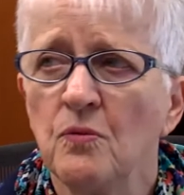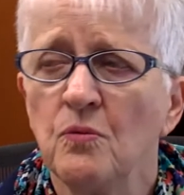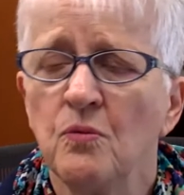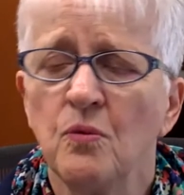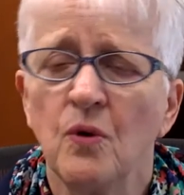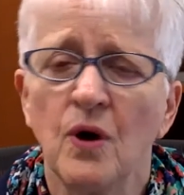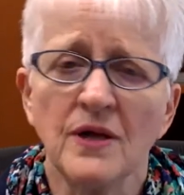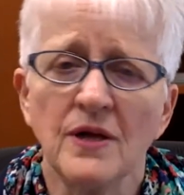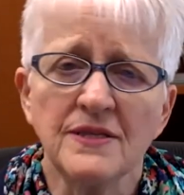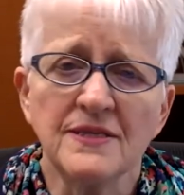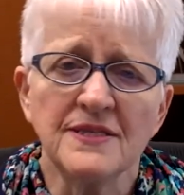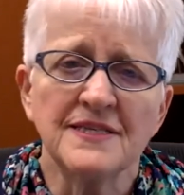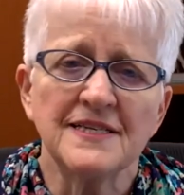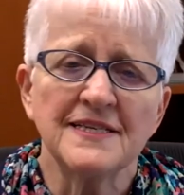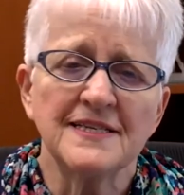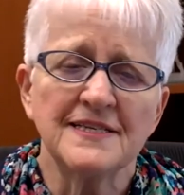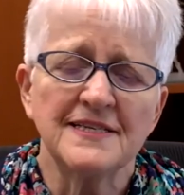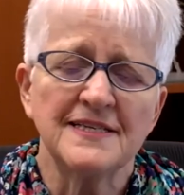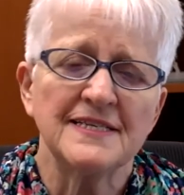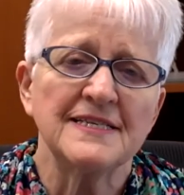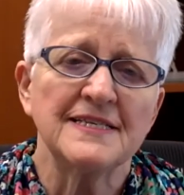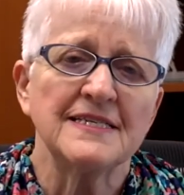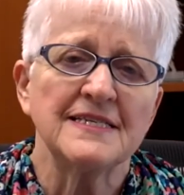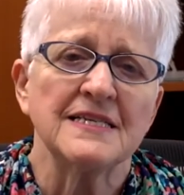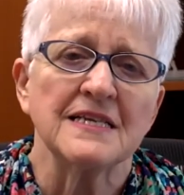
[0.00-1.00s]
one
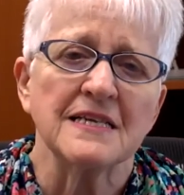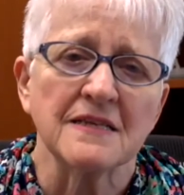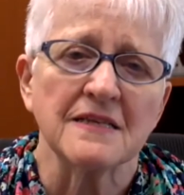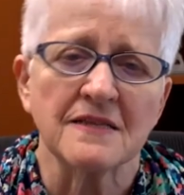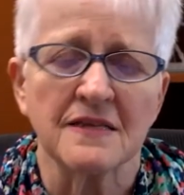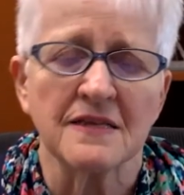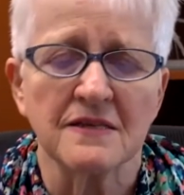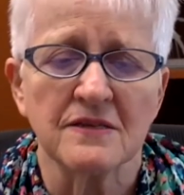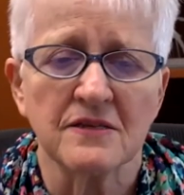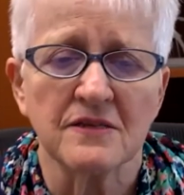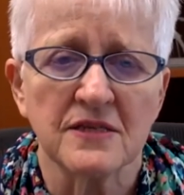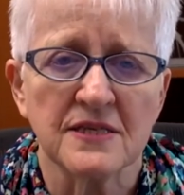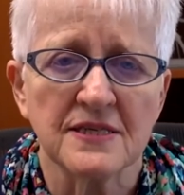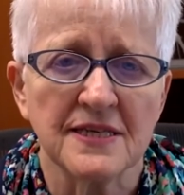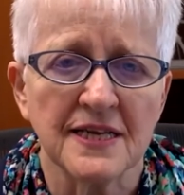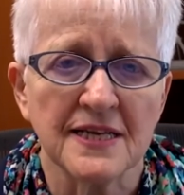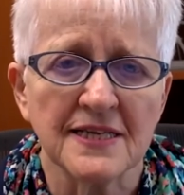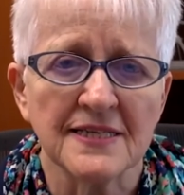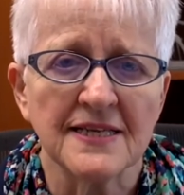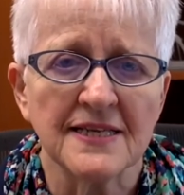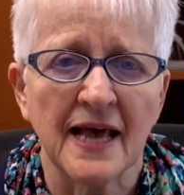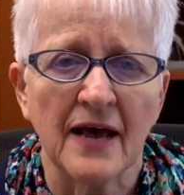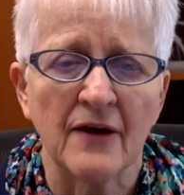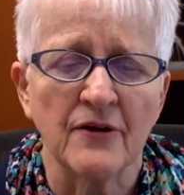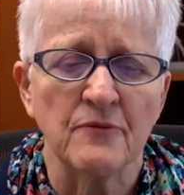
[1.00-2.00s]
statistic that
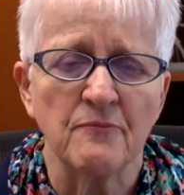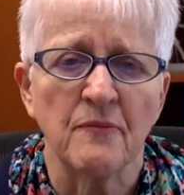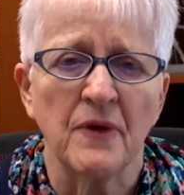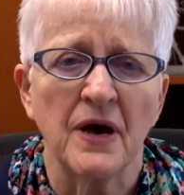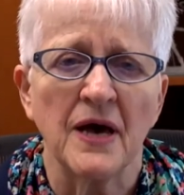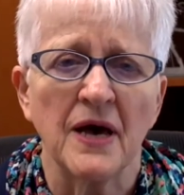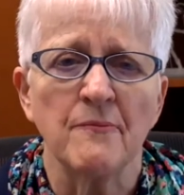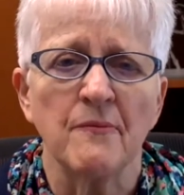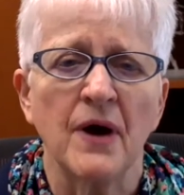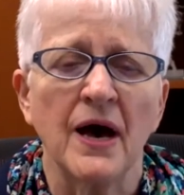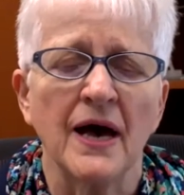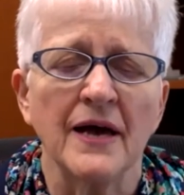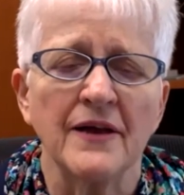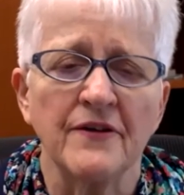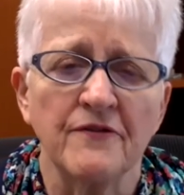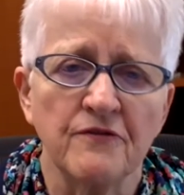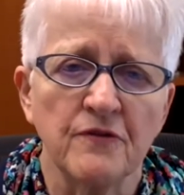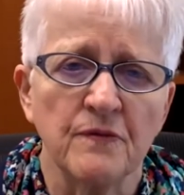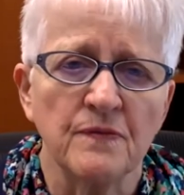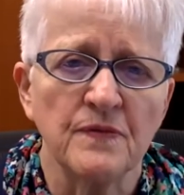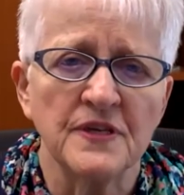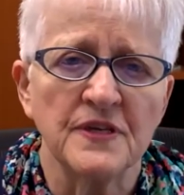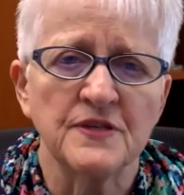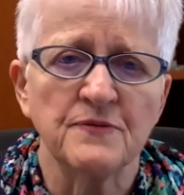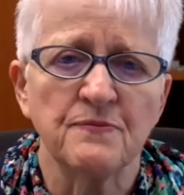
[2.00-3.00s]
sticks out in my mind
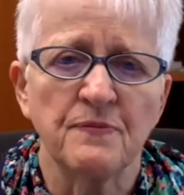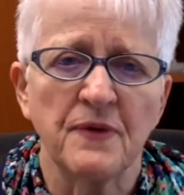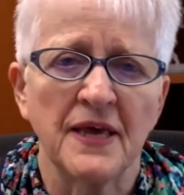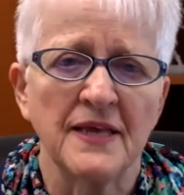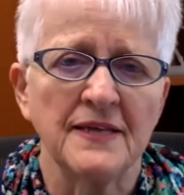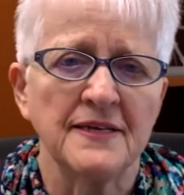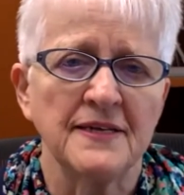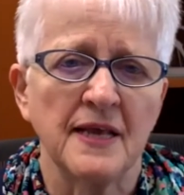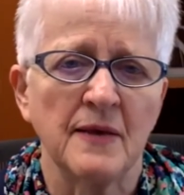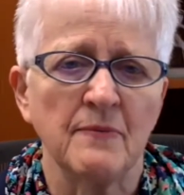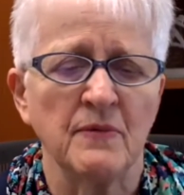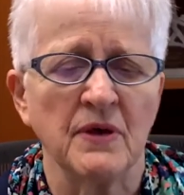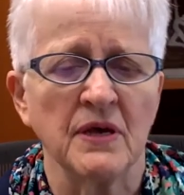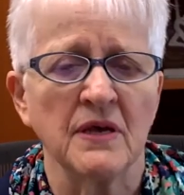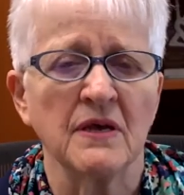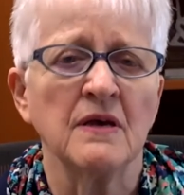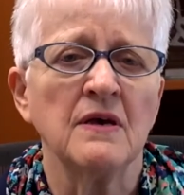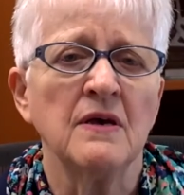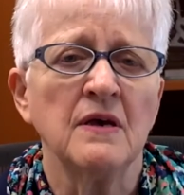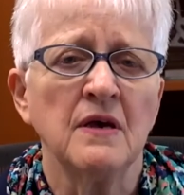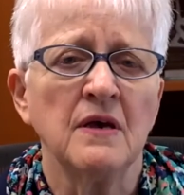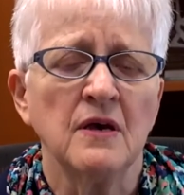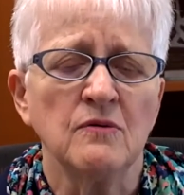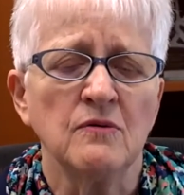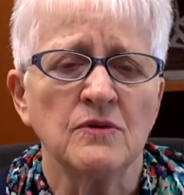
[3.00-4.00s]
from this pandemic
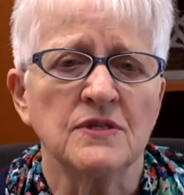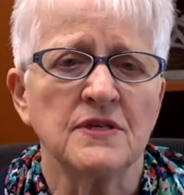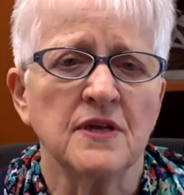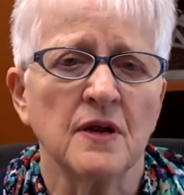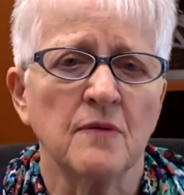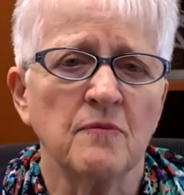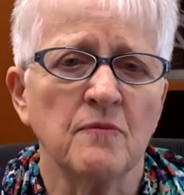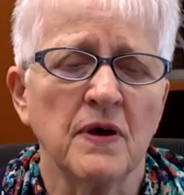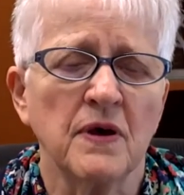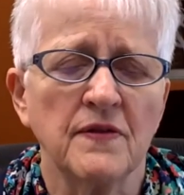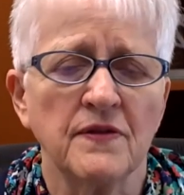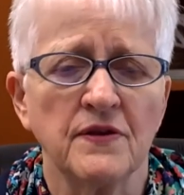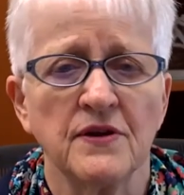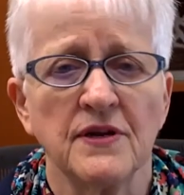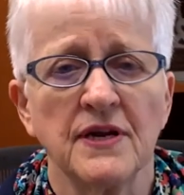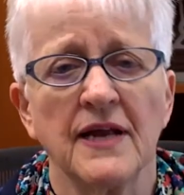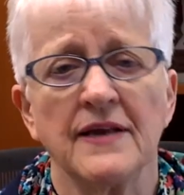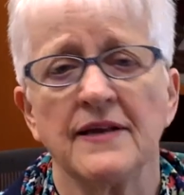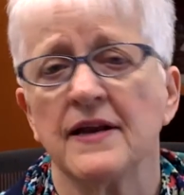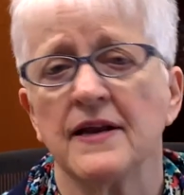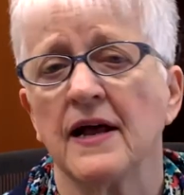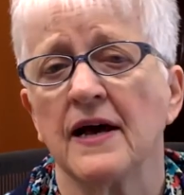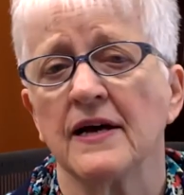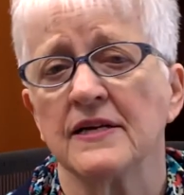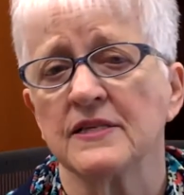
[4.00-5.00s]
was done by the
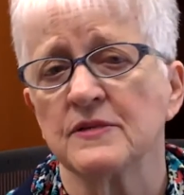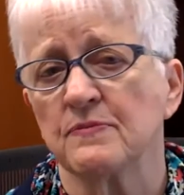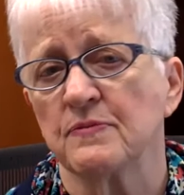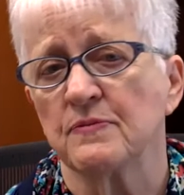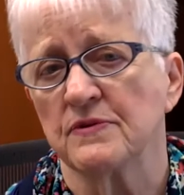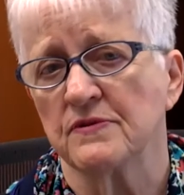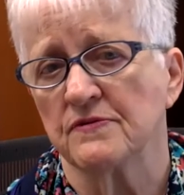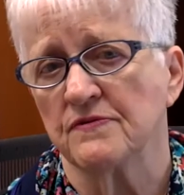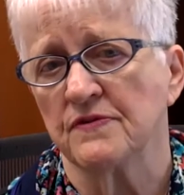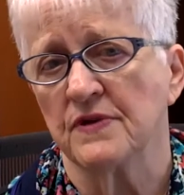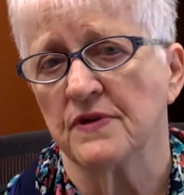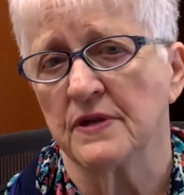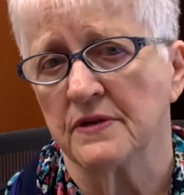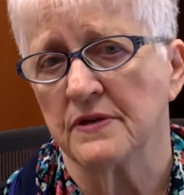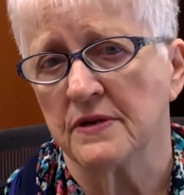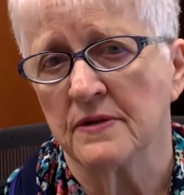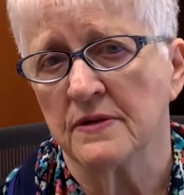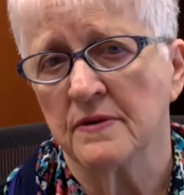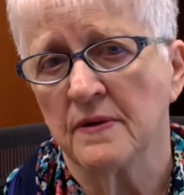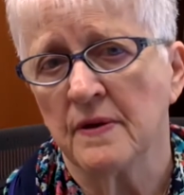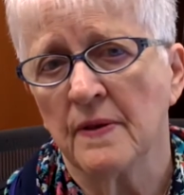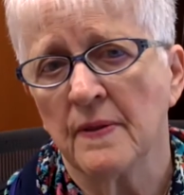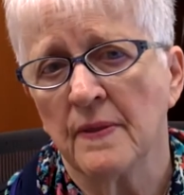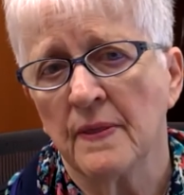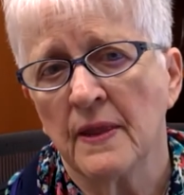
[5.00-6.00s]
United Hospital Fund.
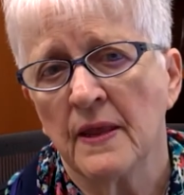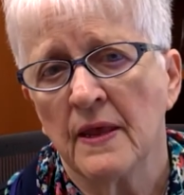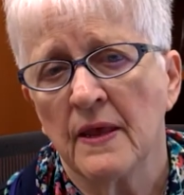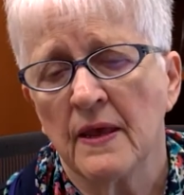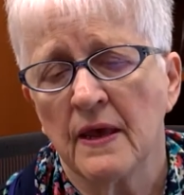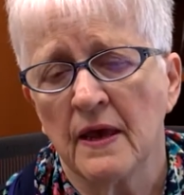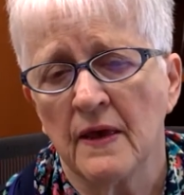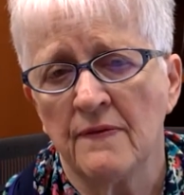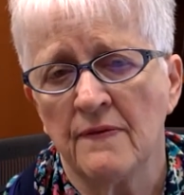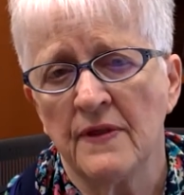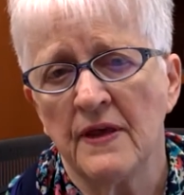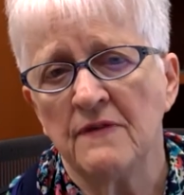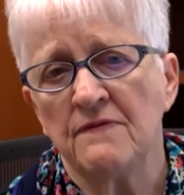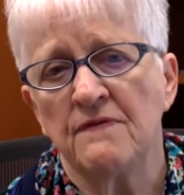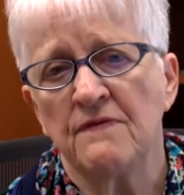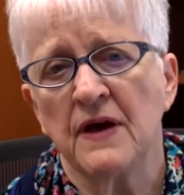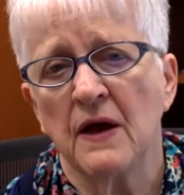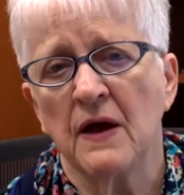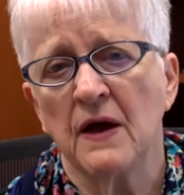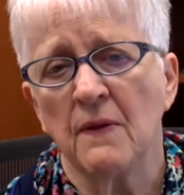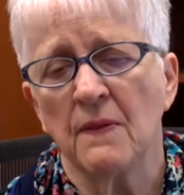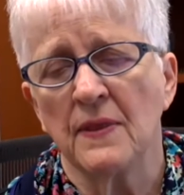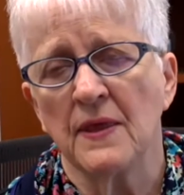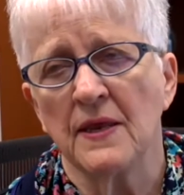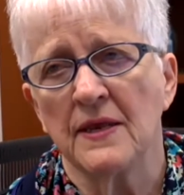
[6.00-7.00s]
And they
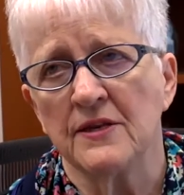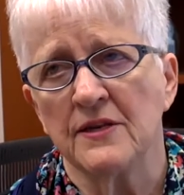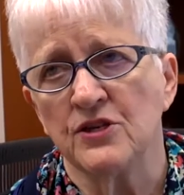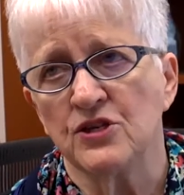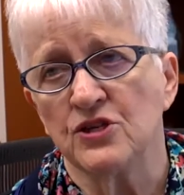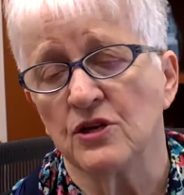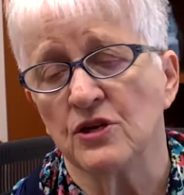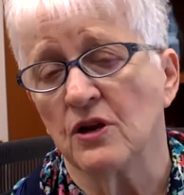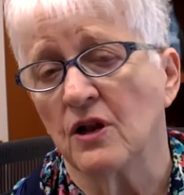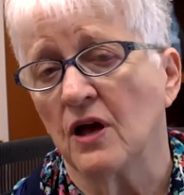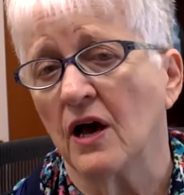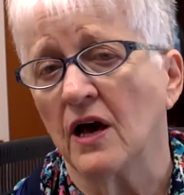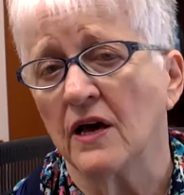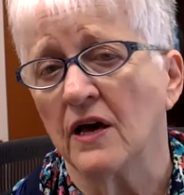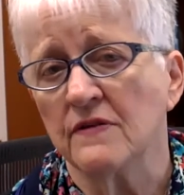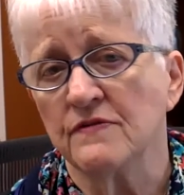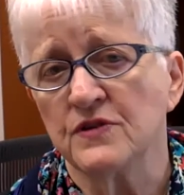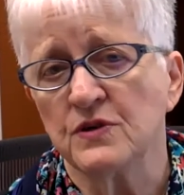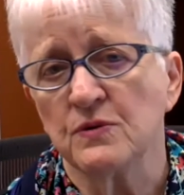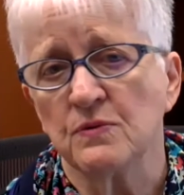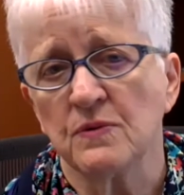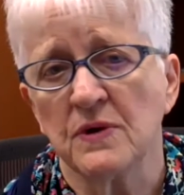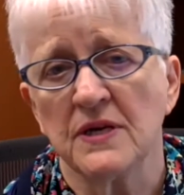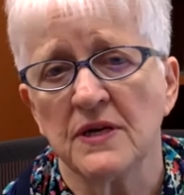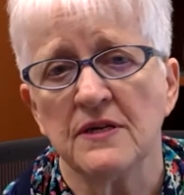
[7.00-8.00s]
found that in July of
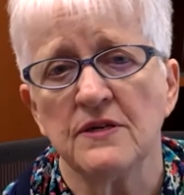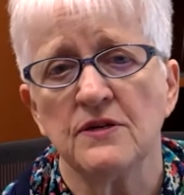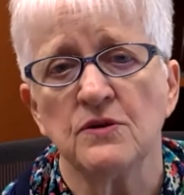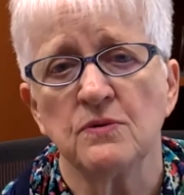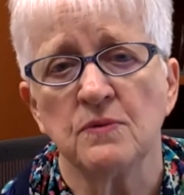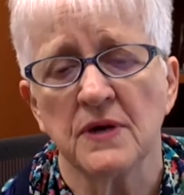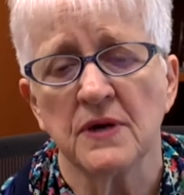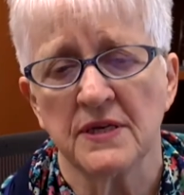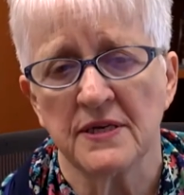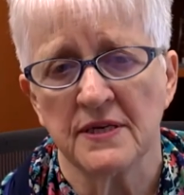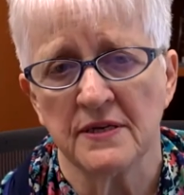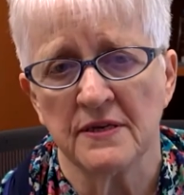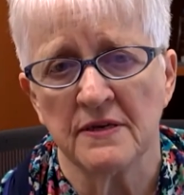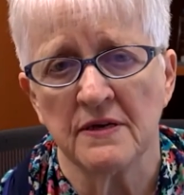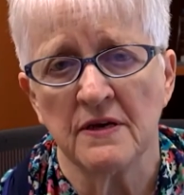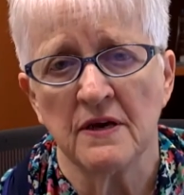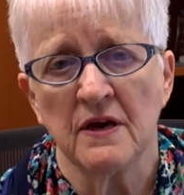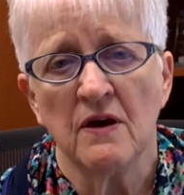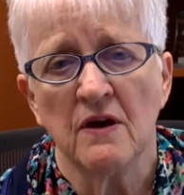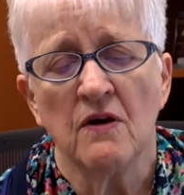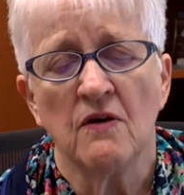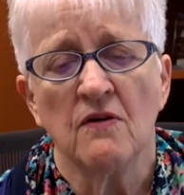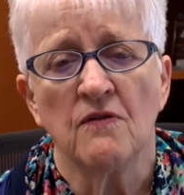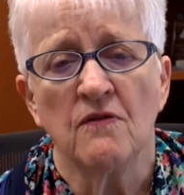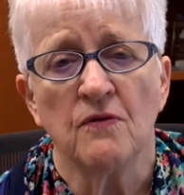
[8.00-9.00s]
2020,
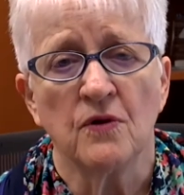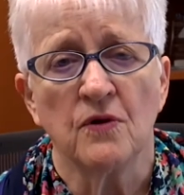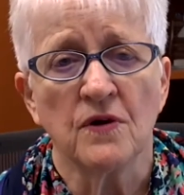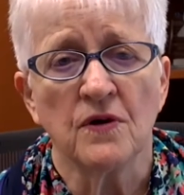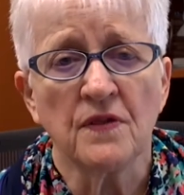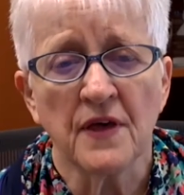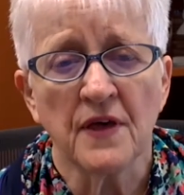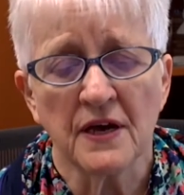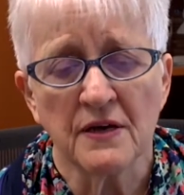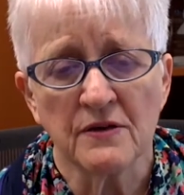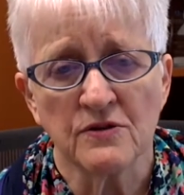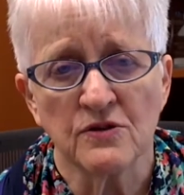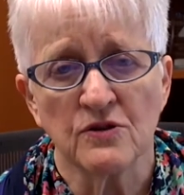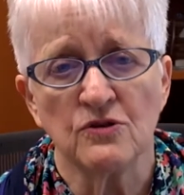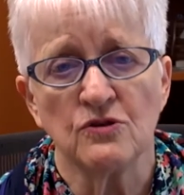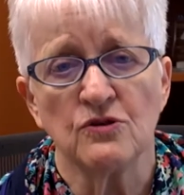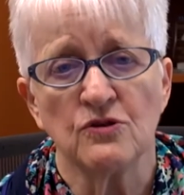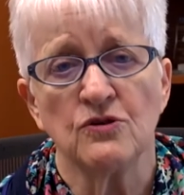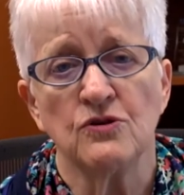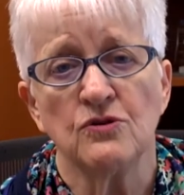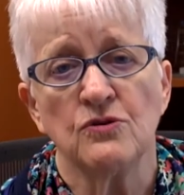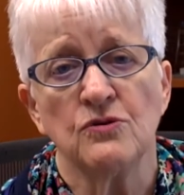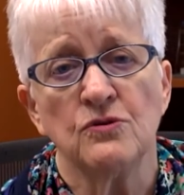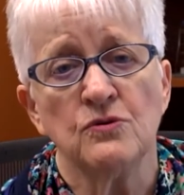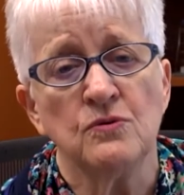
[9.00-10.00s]

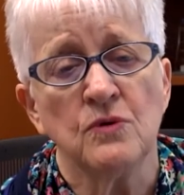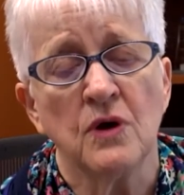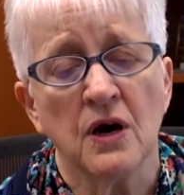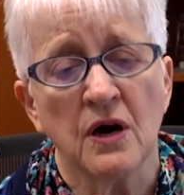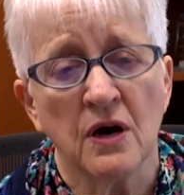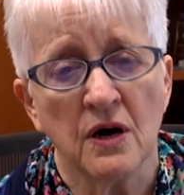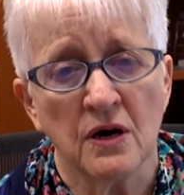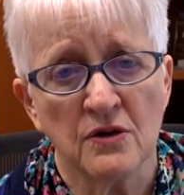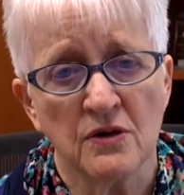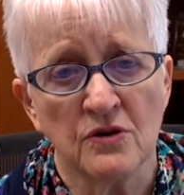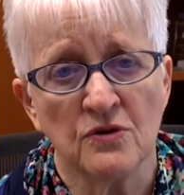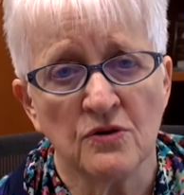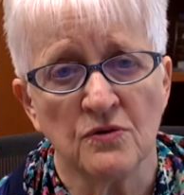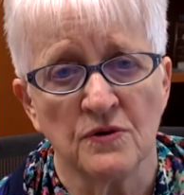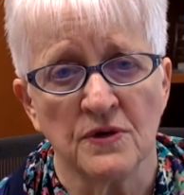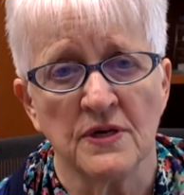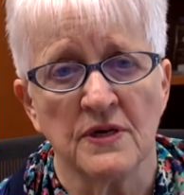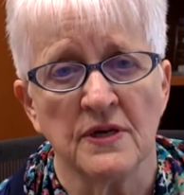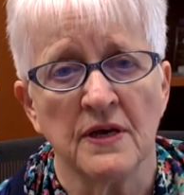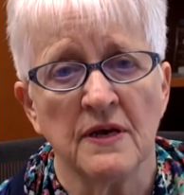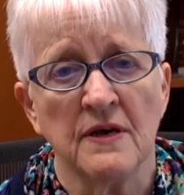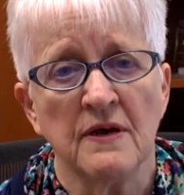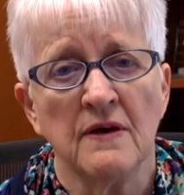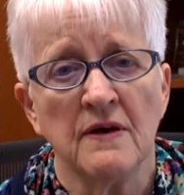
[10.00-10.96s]
4,200